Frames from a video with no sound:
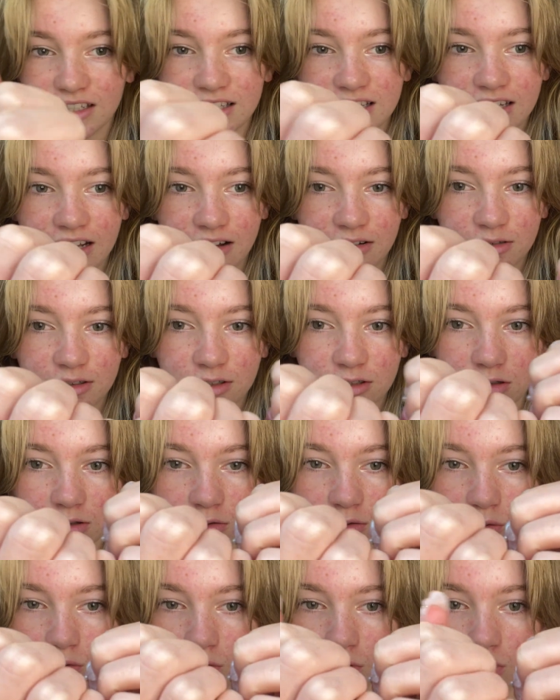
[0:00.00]
sounds so
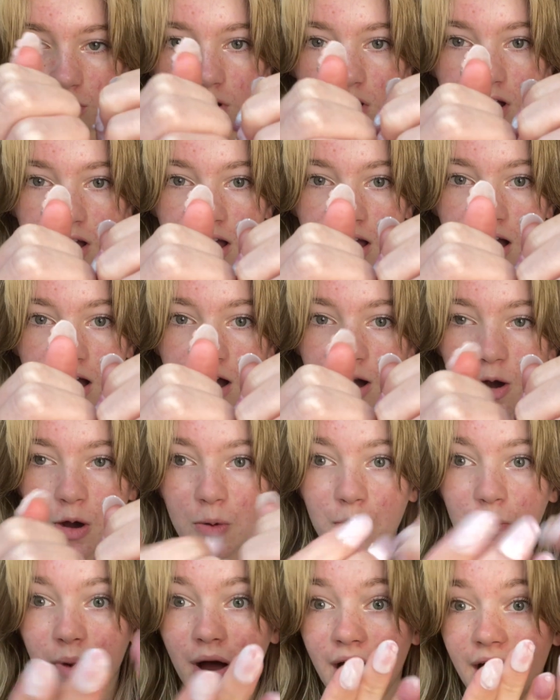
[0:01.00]
cool.
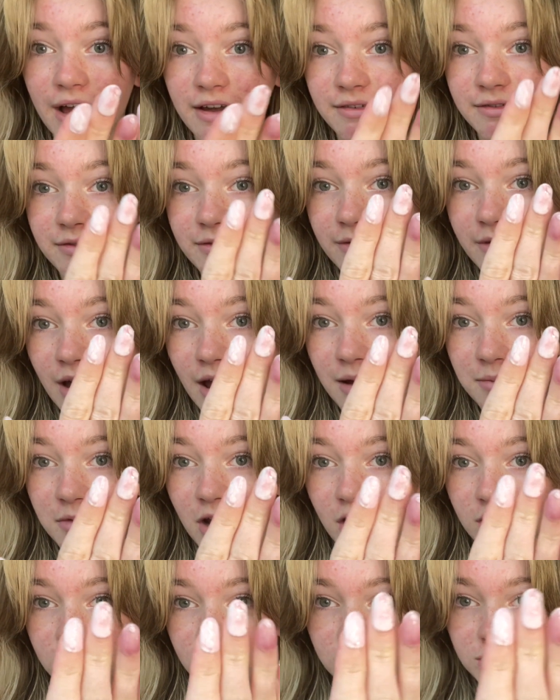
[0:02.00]
I'm
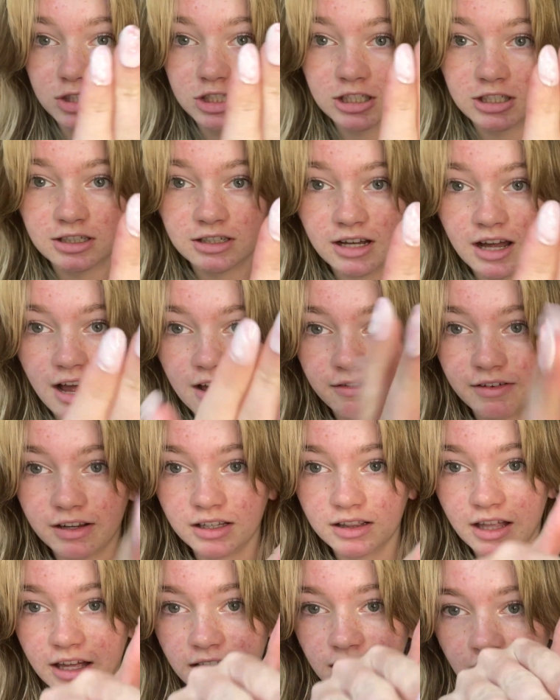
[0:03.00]
not used to having
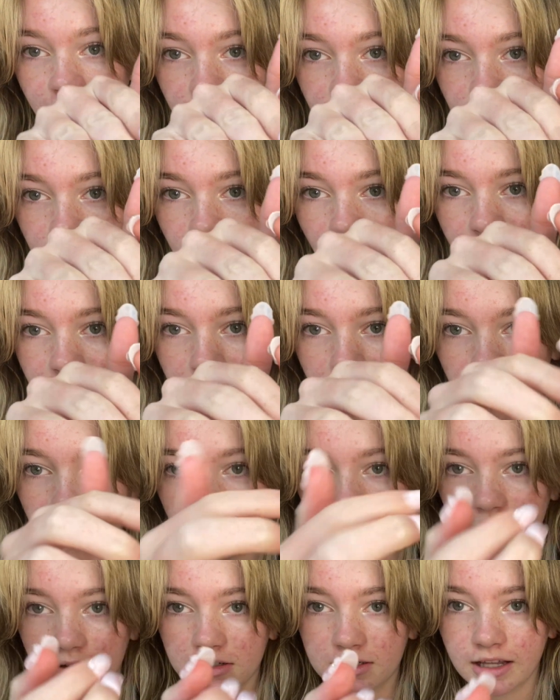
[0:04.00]
like extravagant
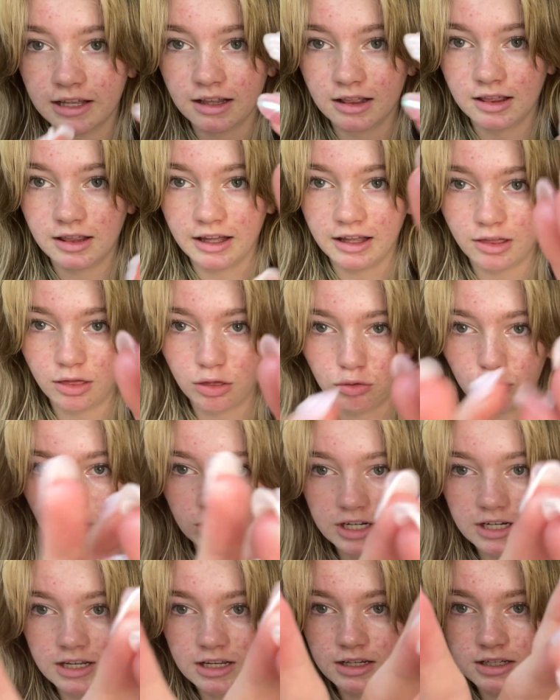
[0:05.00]
nails, like
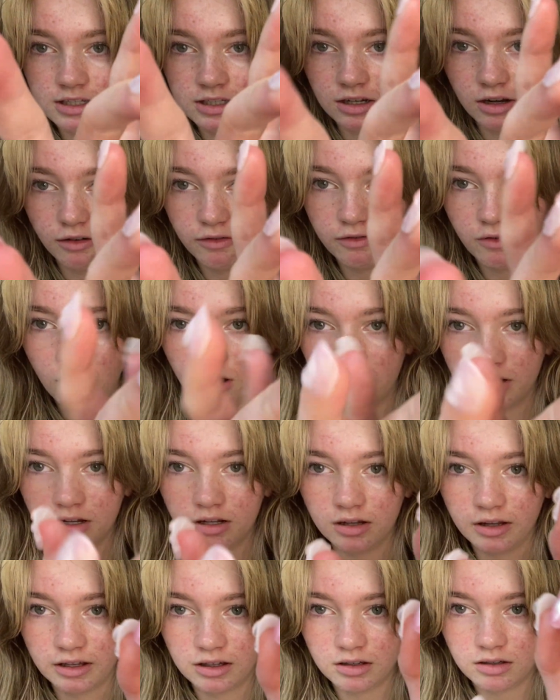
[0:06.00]
3D stuff on
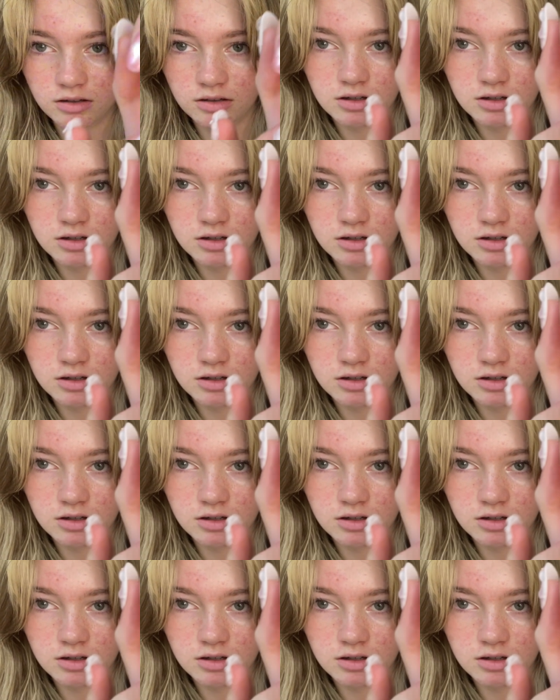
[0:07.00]
it, like